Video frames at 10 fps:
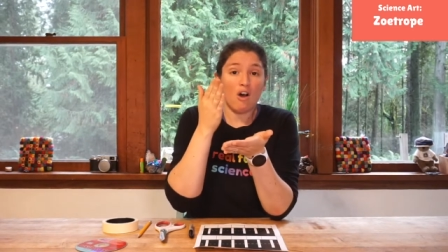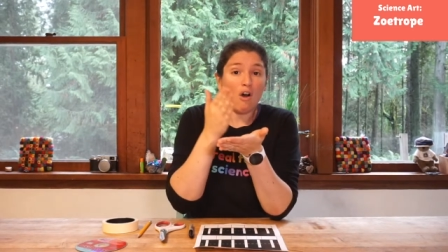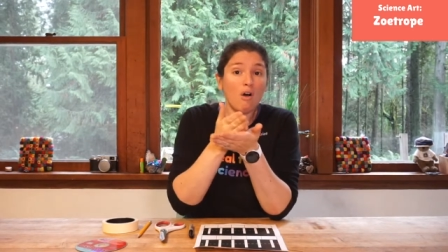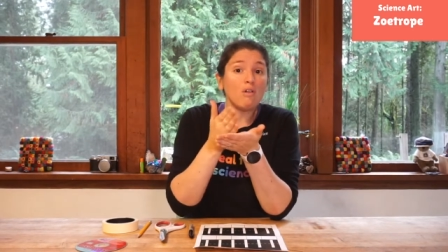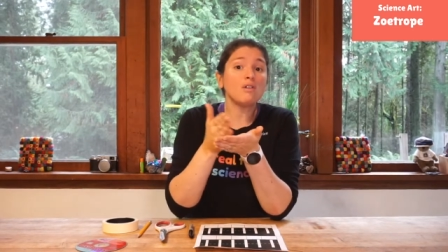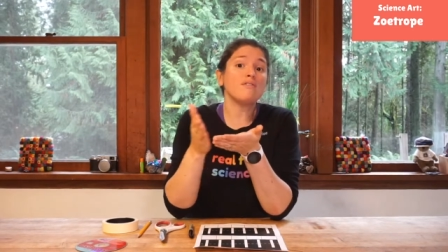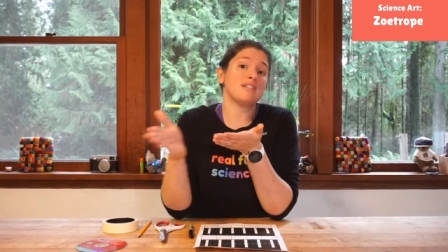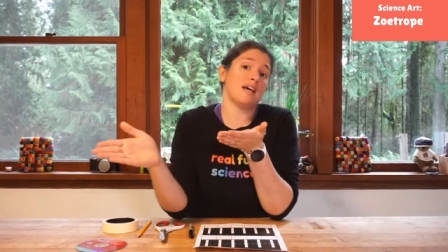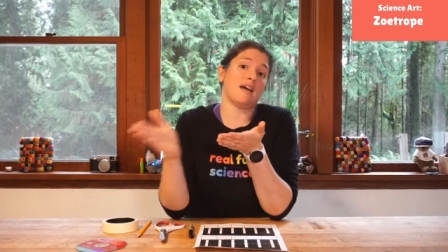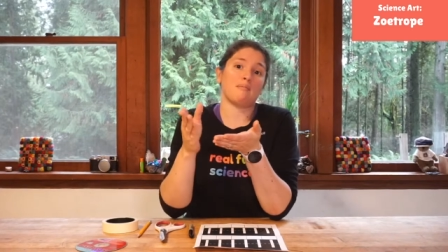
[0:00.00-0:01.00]
all of the
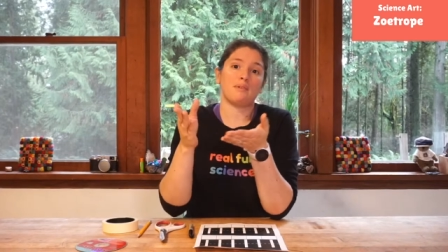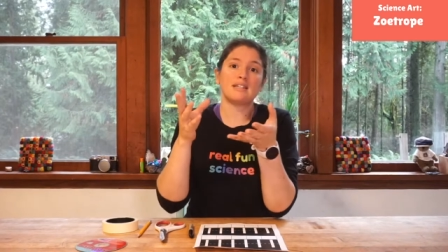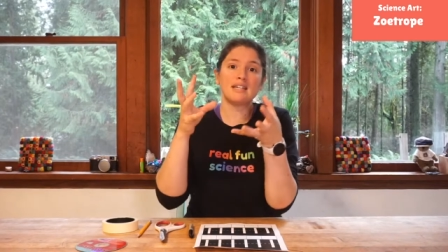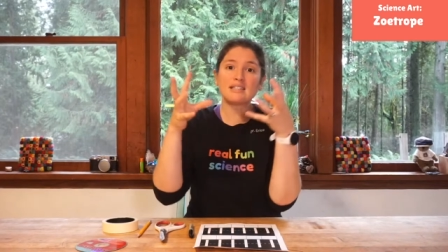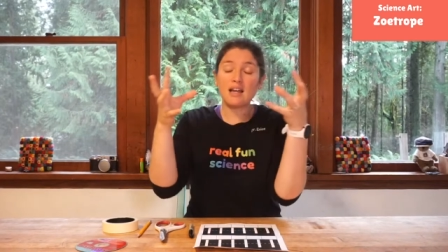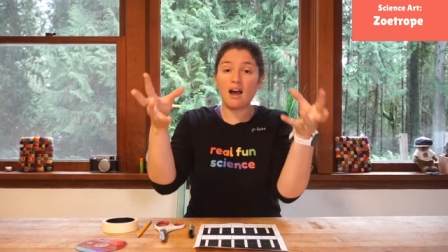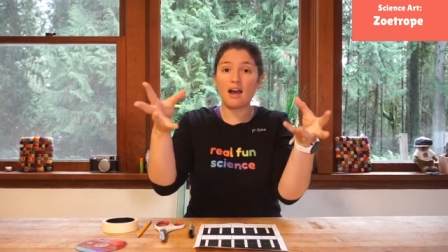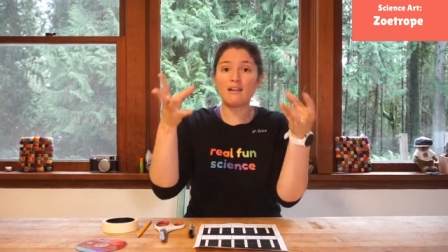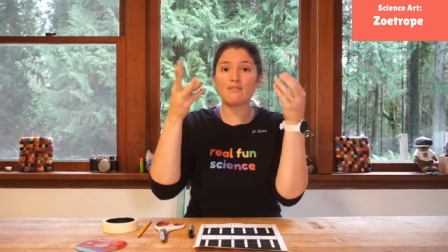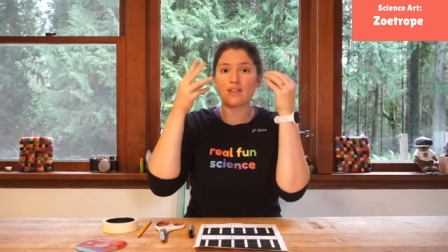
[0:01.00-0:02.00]
time. It takes
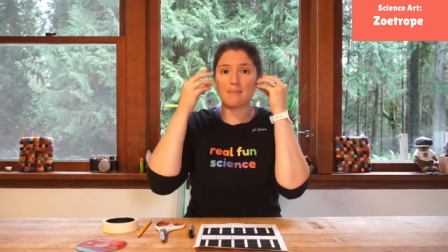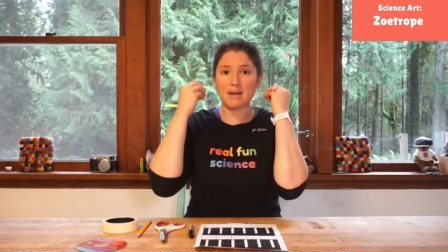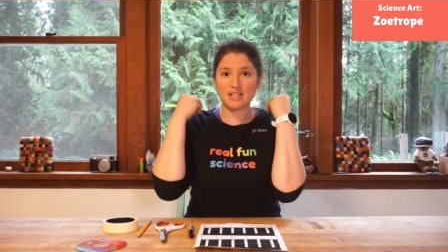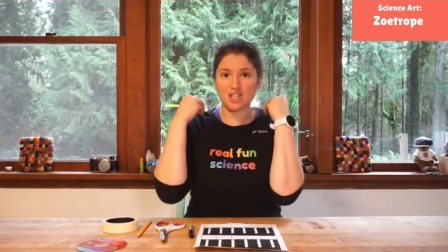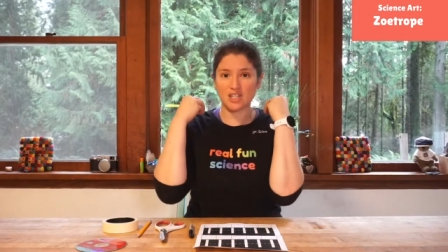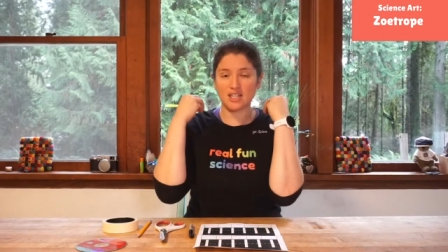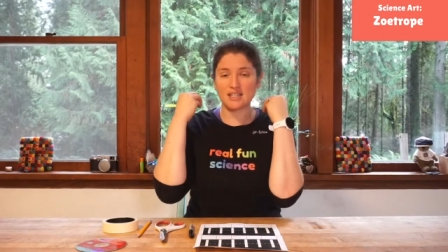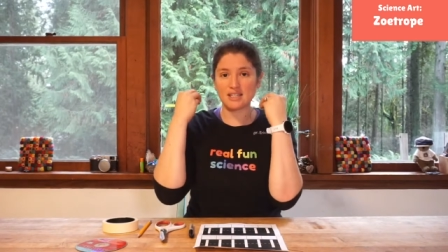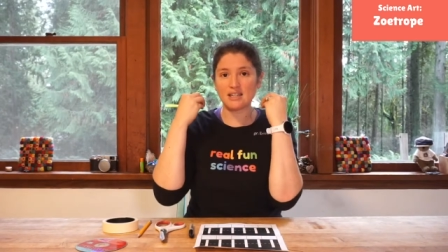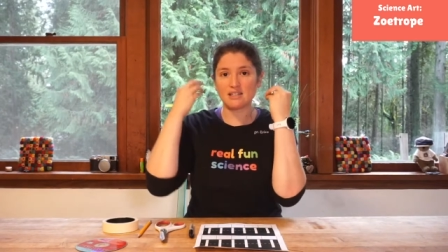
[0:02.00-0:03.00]
time for that message to get
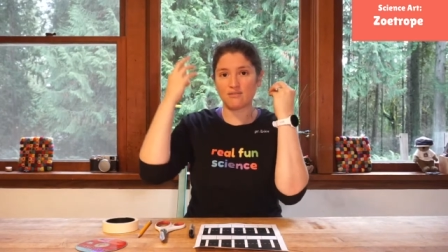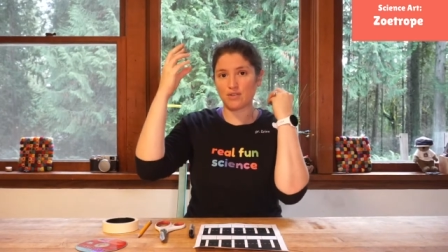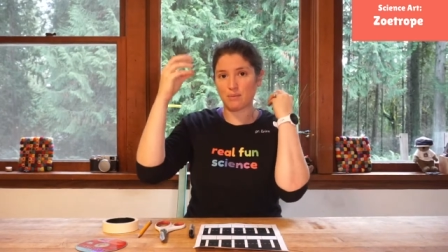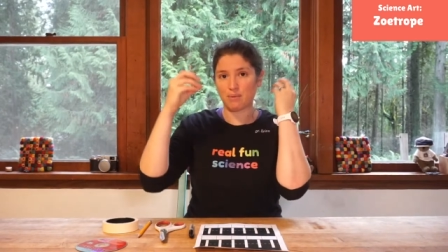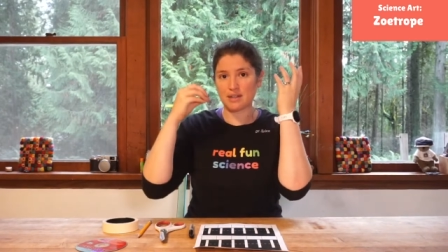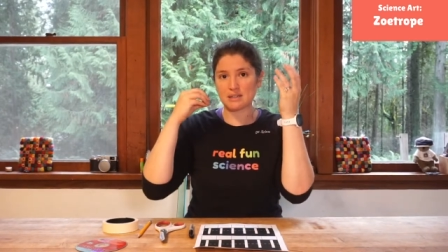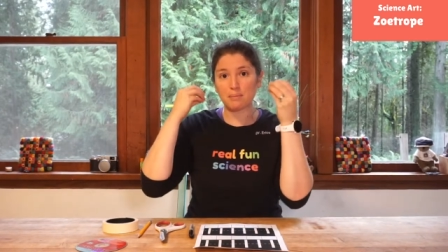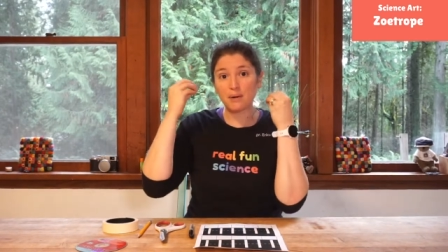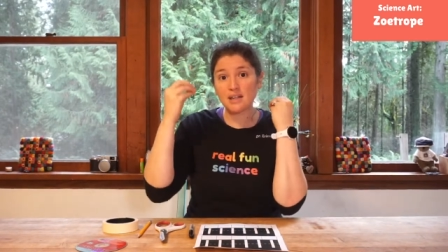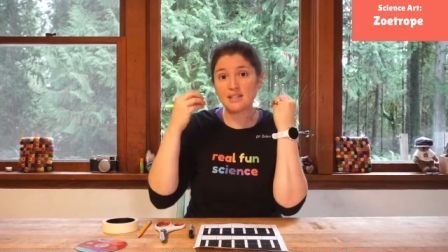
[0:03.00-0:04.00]
sent and for the brain to
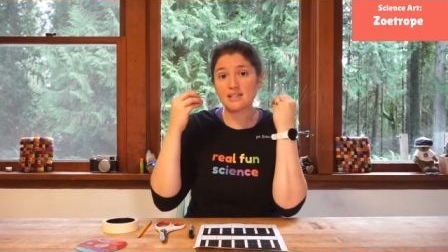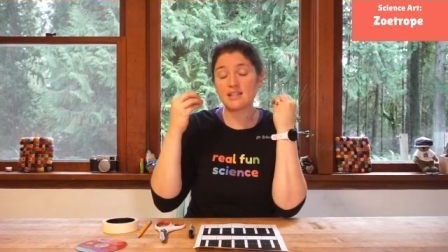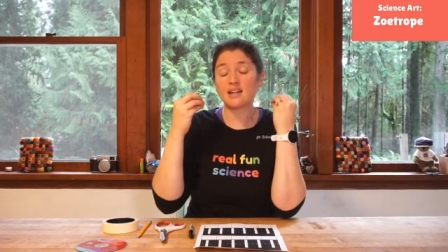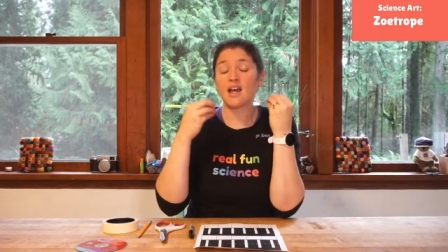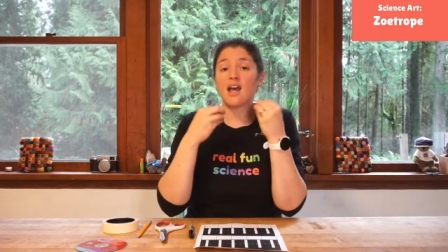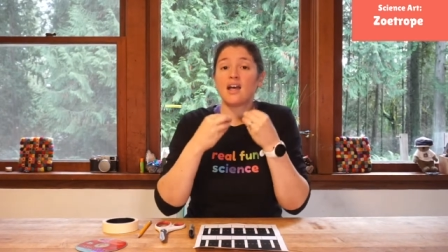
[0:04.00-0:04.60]
process it.